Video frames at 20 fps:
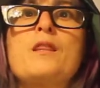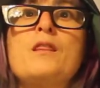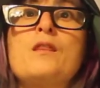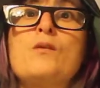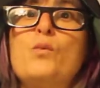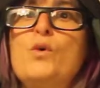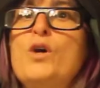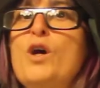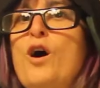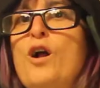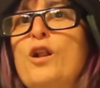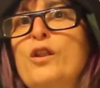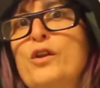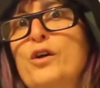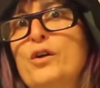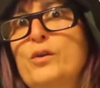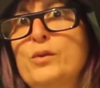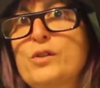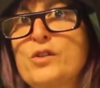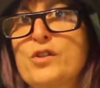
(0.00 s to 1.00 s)
We all
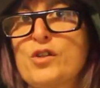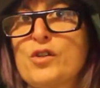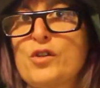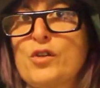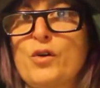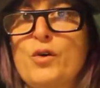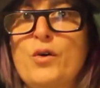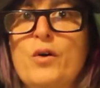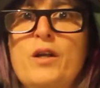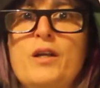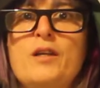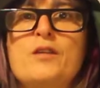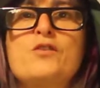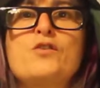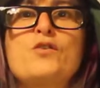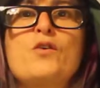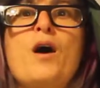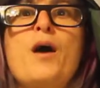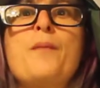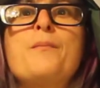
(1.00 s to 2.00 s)
know the story,
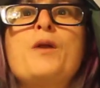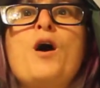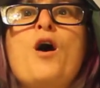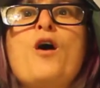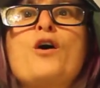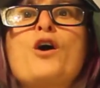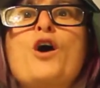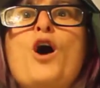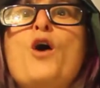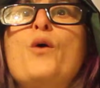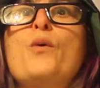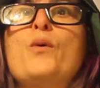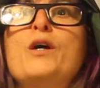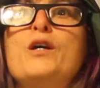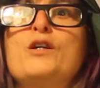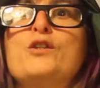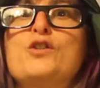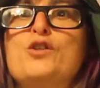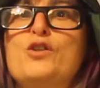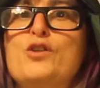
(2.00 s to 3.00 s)
so I'm not
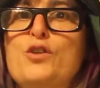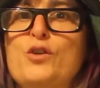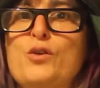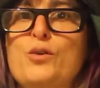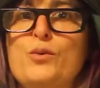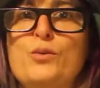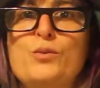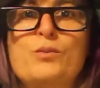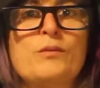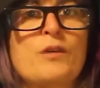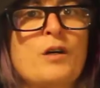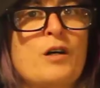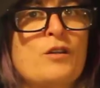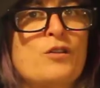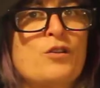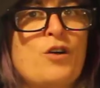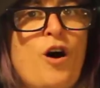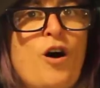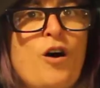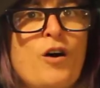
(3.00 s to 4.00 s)
going to
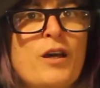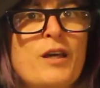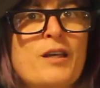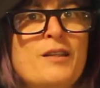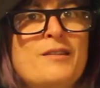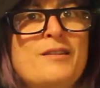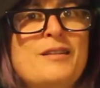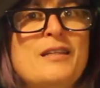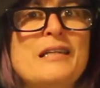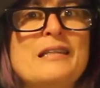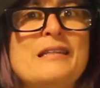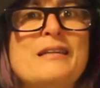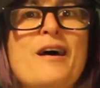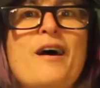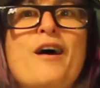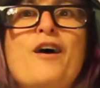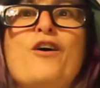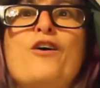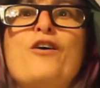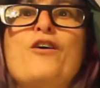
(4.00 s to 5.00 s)
talk in
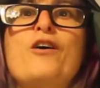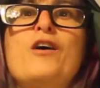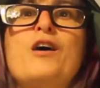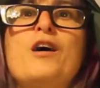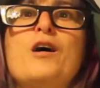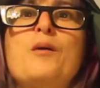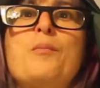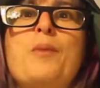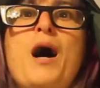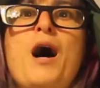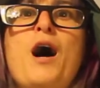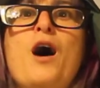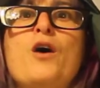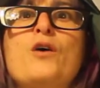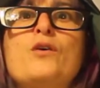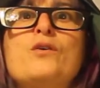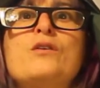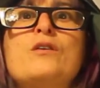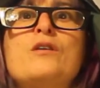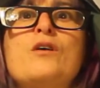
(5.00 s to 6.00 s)
detail
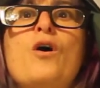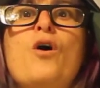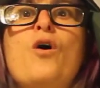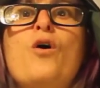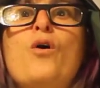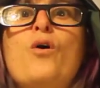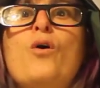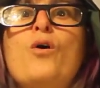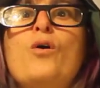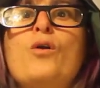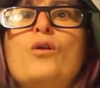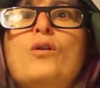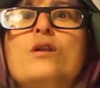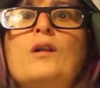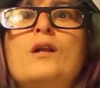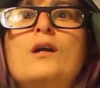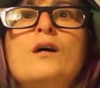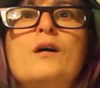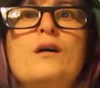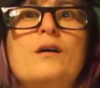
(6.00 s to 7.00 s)
about the
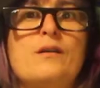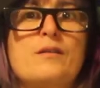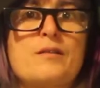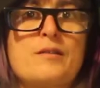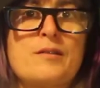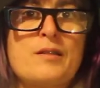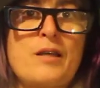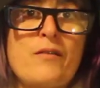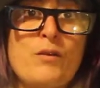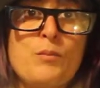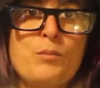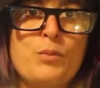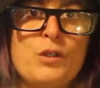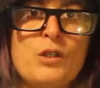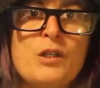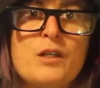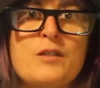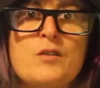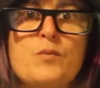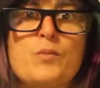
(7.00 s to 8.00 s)
whole 7
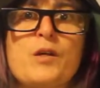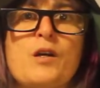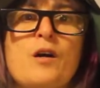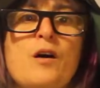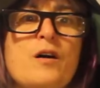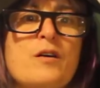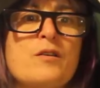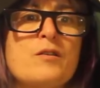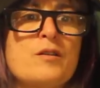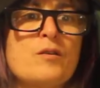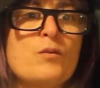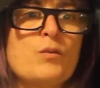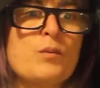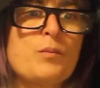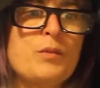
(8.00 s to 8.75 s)
books because it will